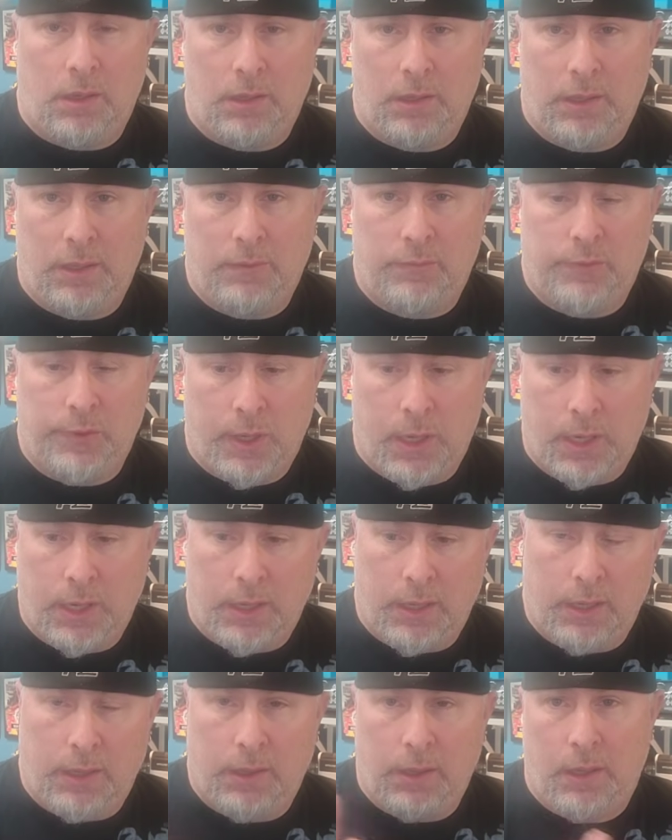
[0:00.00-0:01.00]
I'll let it
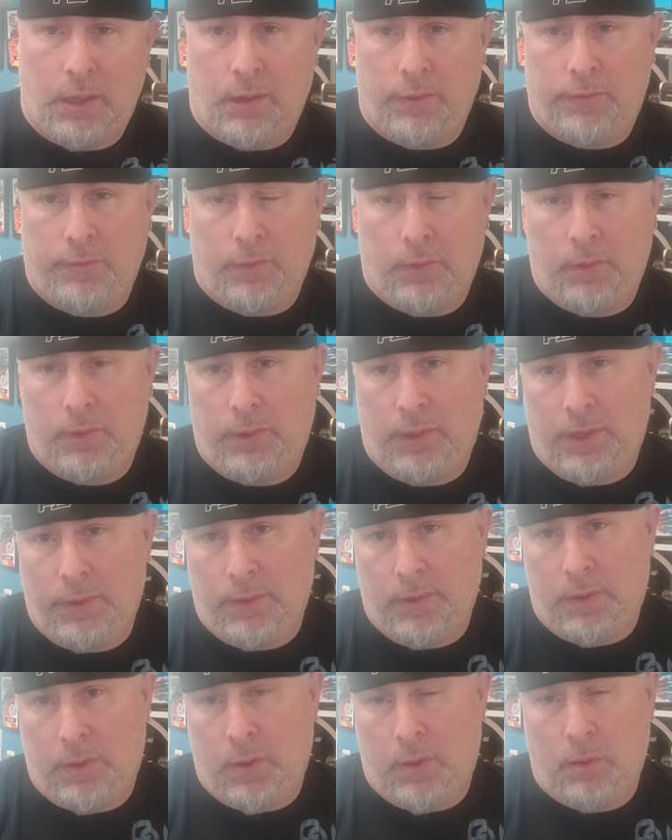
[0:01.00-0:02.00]
dry, and then I'll throw
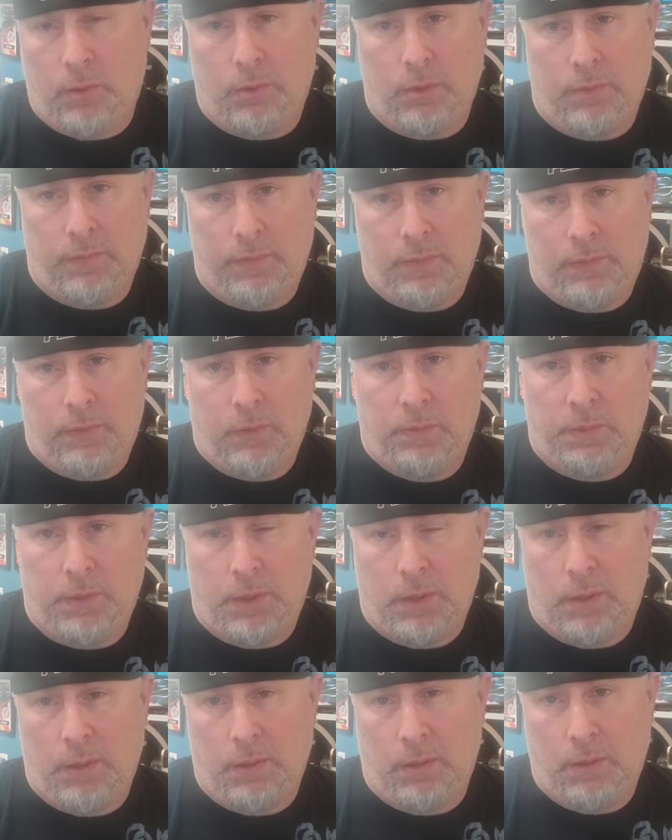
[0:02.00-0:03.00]
another coat of the
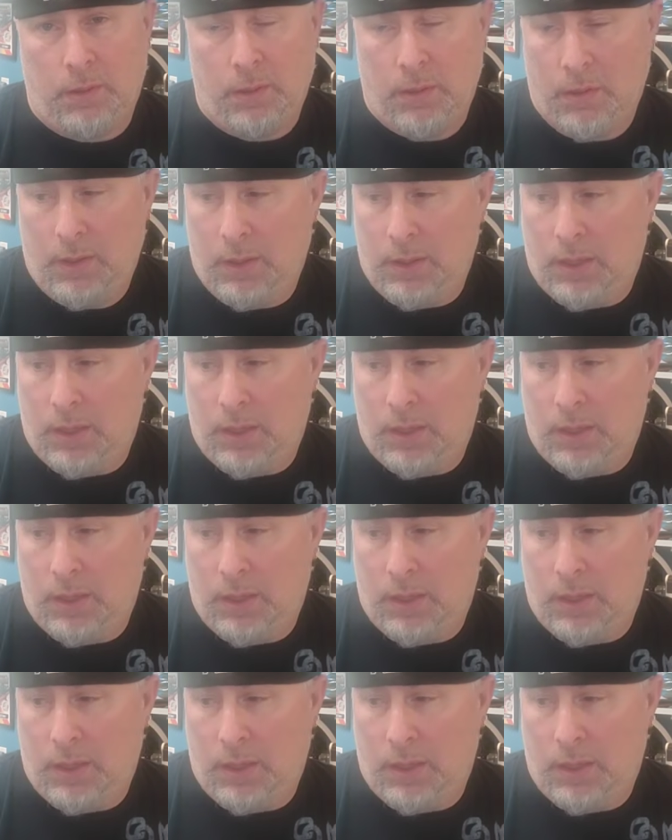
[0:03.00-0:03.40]
Duplicolor